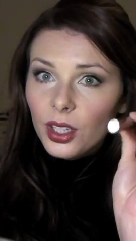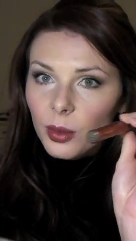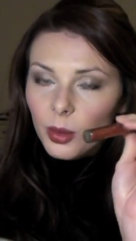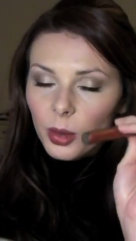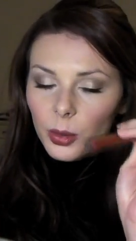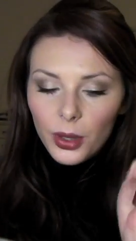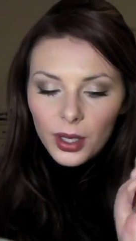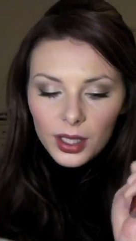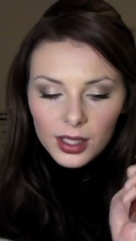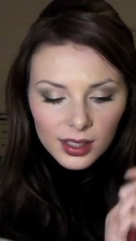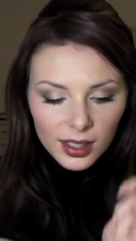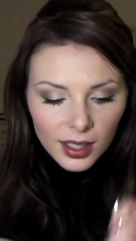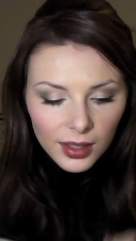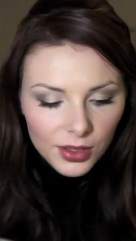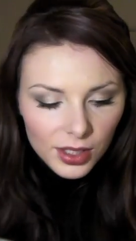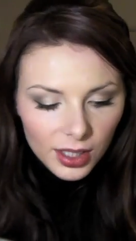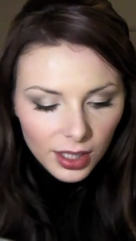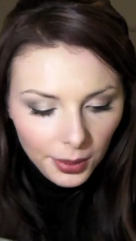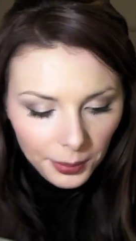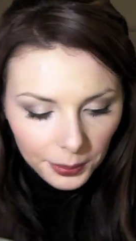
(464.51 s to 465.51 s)
I'm impressed, I have
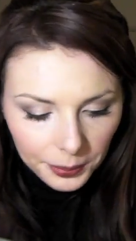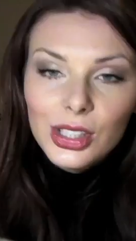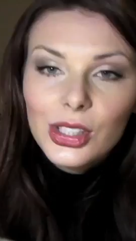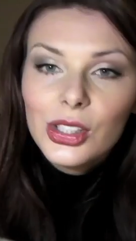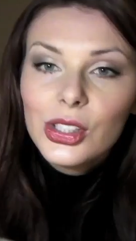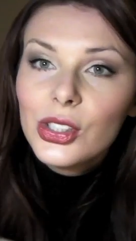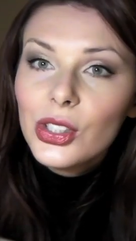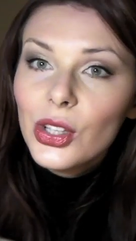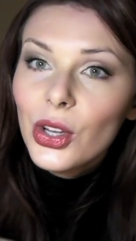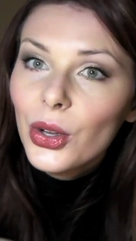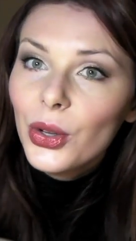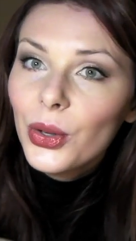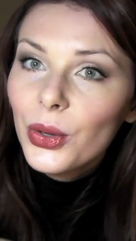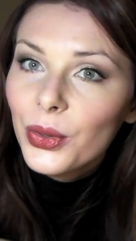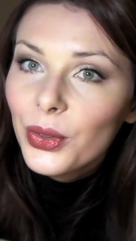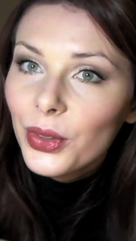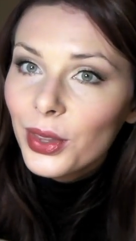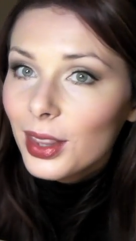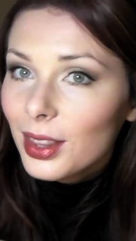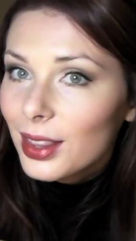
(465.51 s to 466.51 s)
to say.
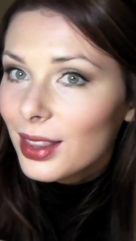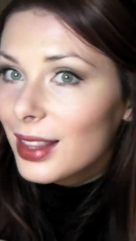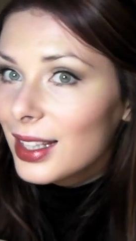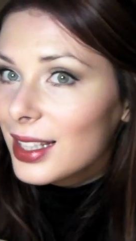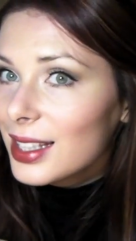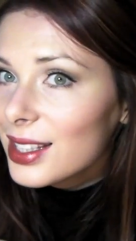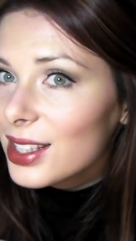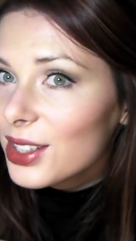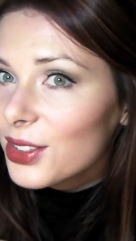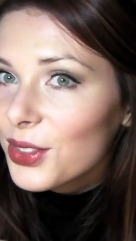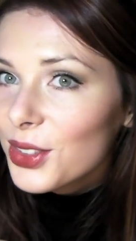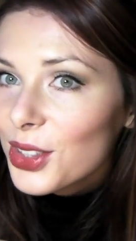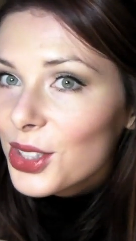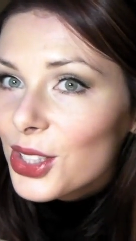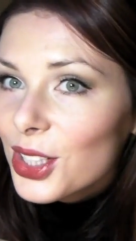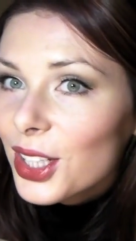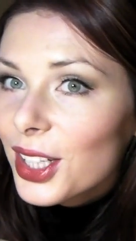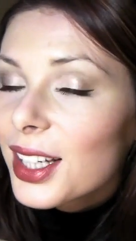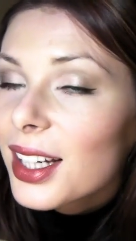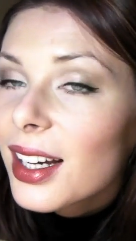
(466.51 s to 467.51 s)
So this is the
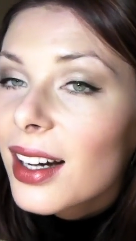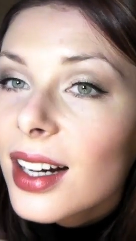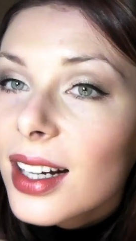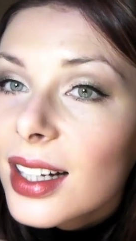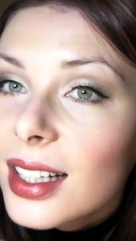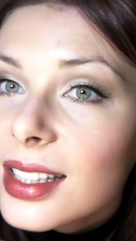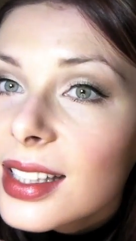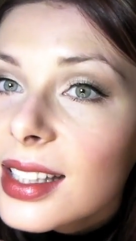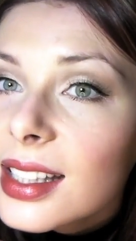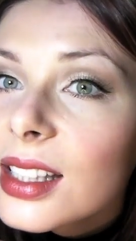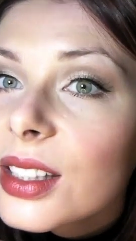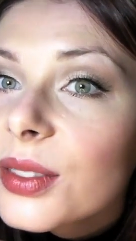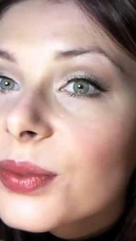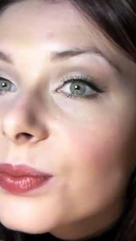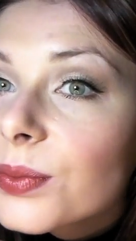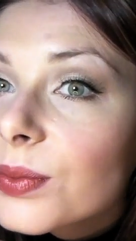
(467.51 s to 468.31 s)
finished lip, guys.